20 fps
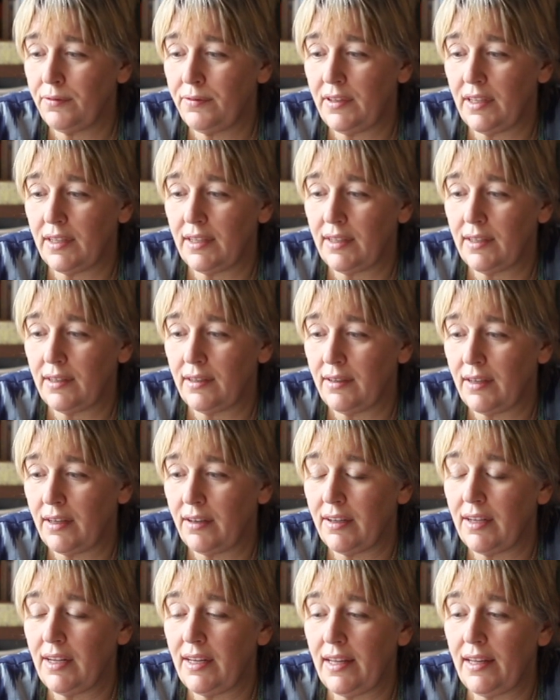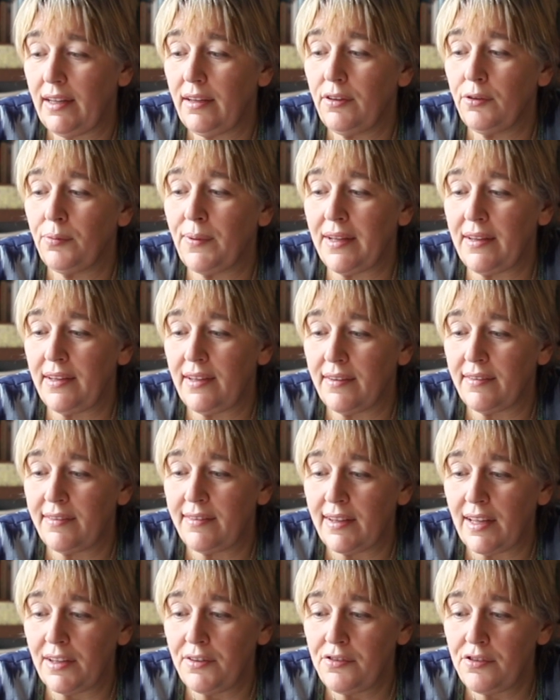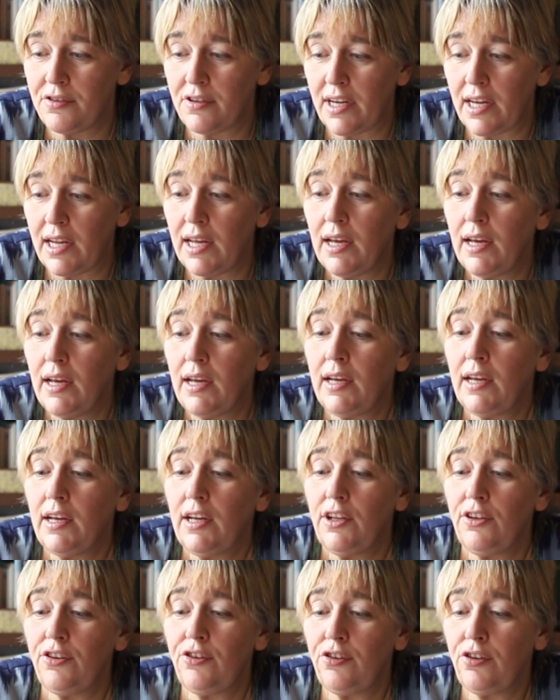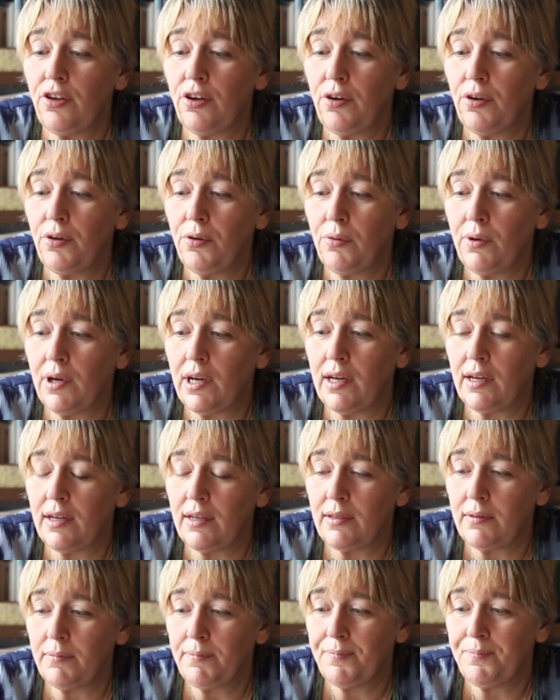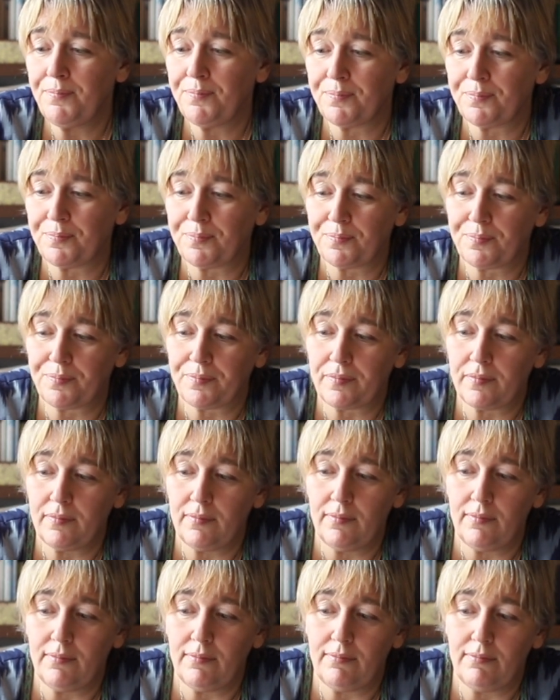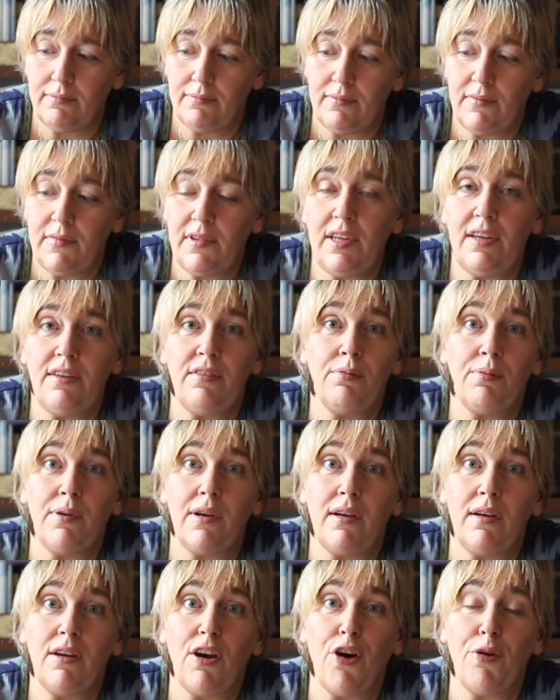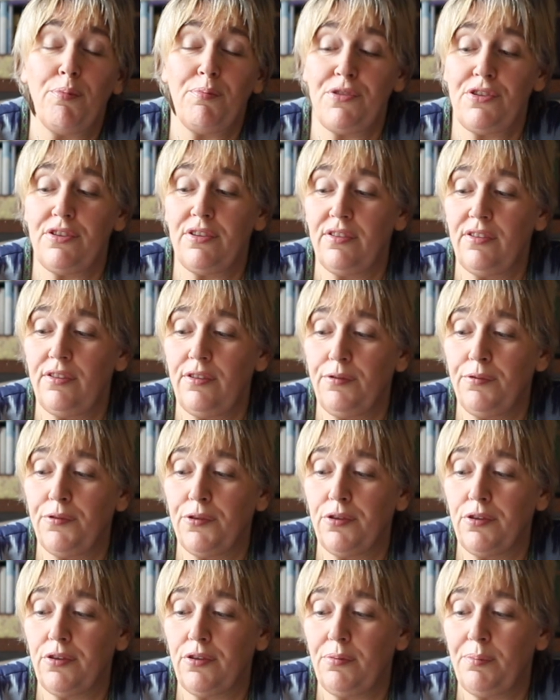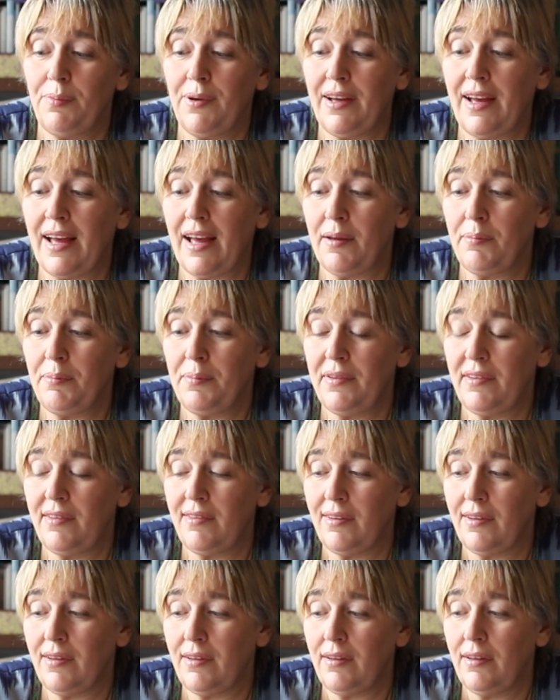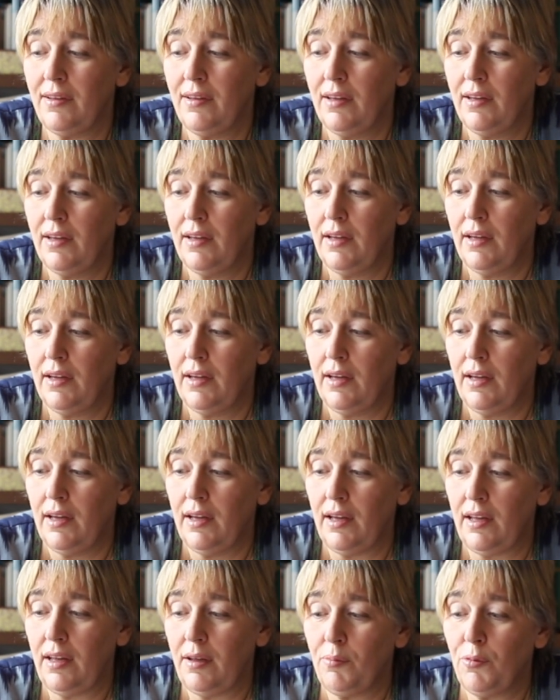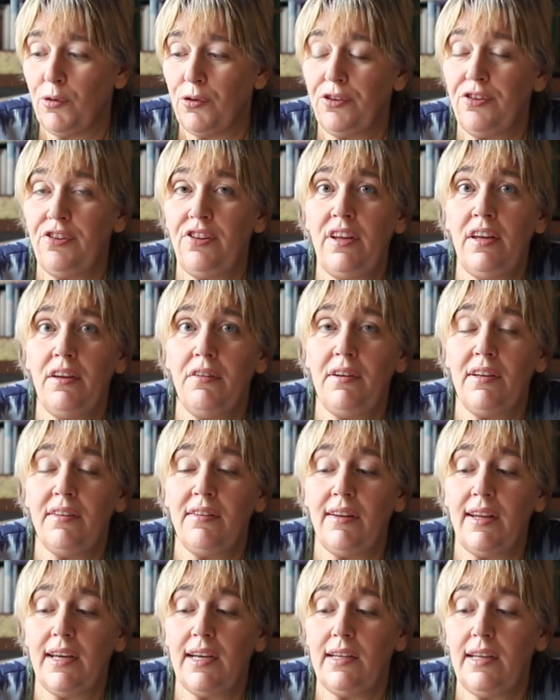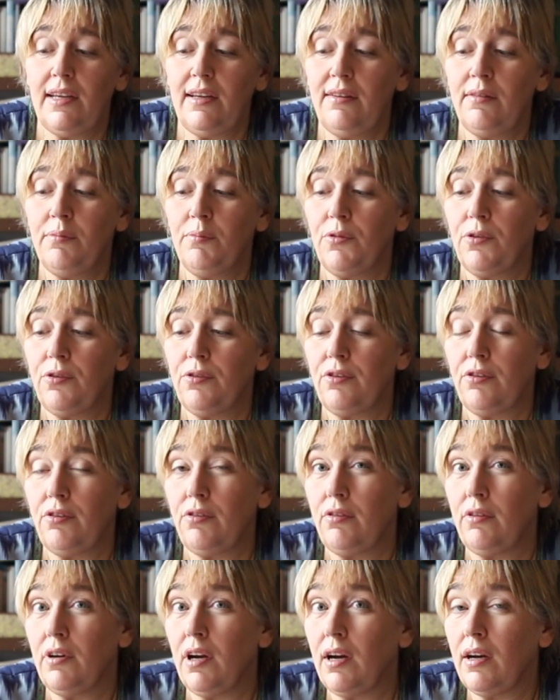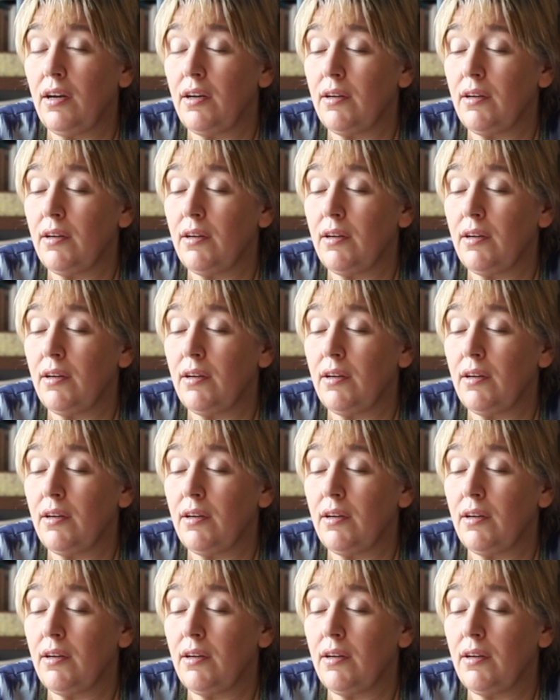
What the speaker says: the early 20th century. So these were options for perhaps more serious ladies, more